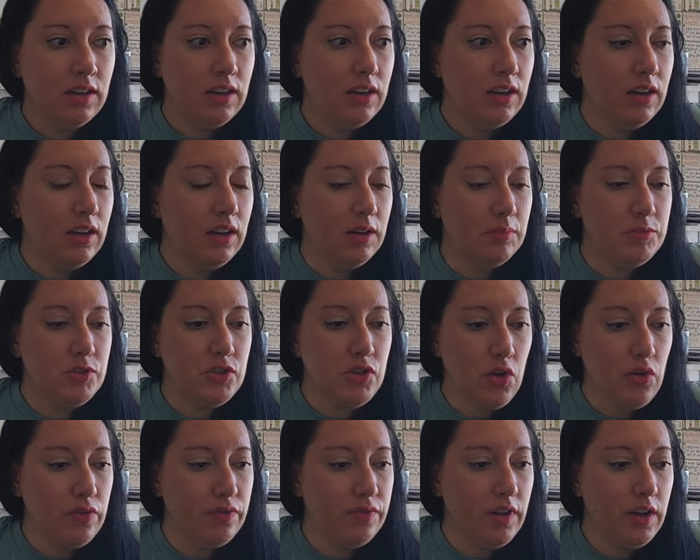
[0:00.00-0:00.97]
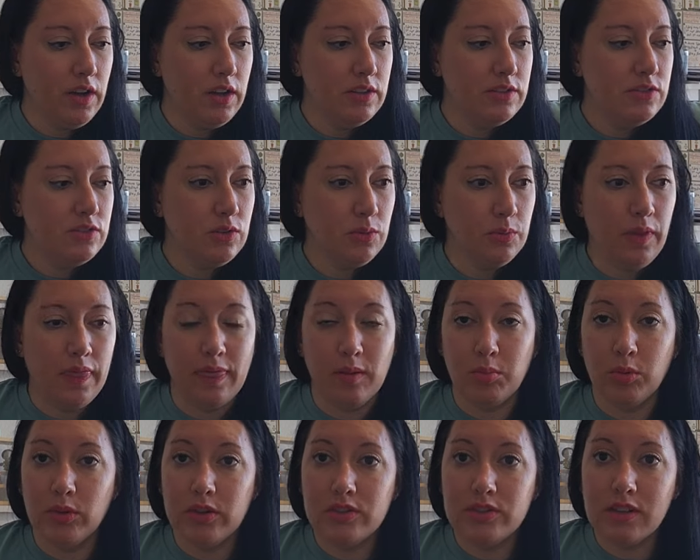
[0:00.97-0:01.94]
um, sofa. So when the
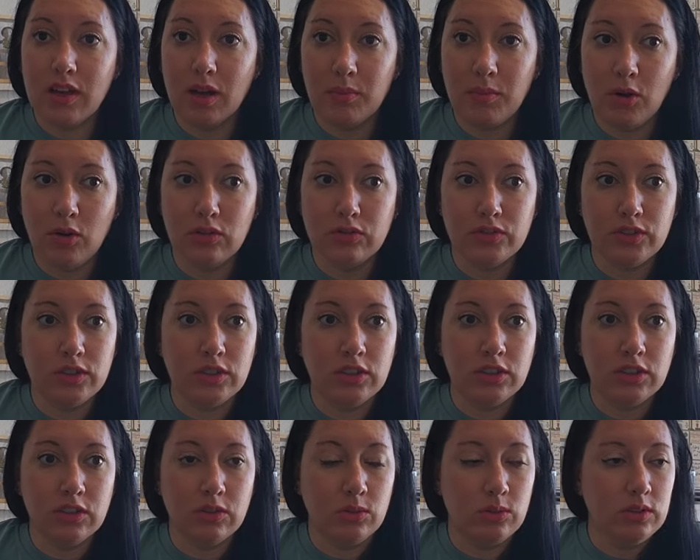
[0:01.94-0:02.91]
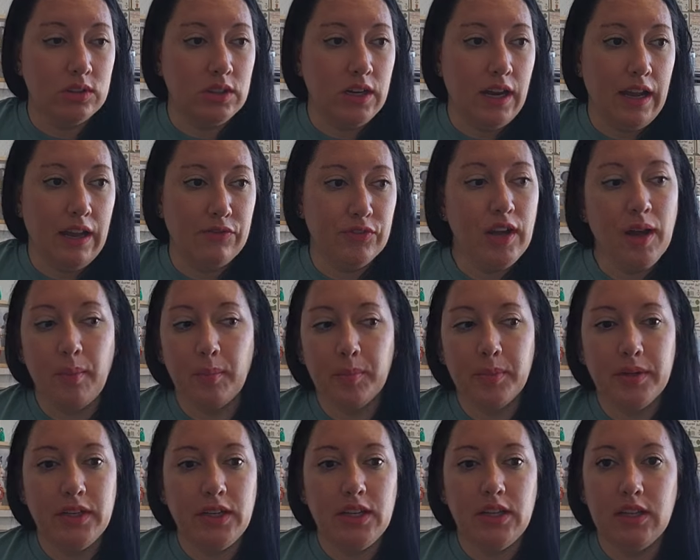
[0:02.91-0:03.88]
boys come over or I have
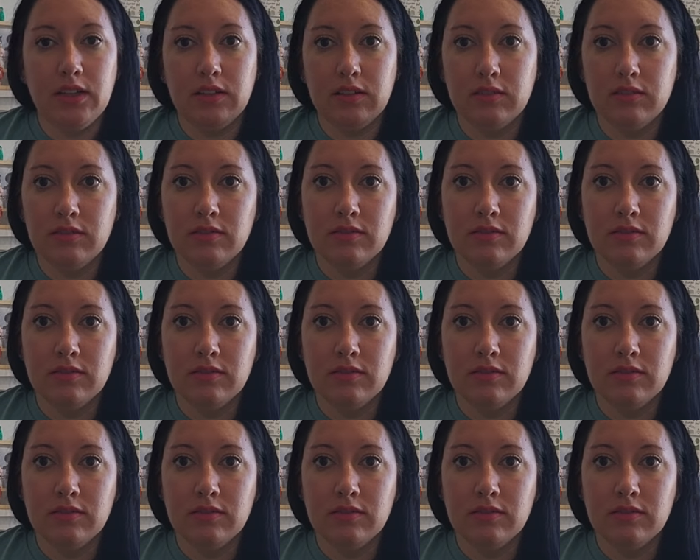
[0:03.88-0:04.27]
company,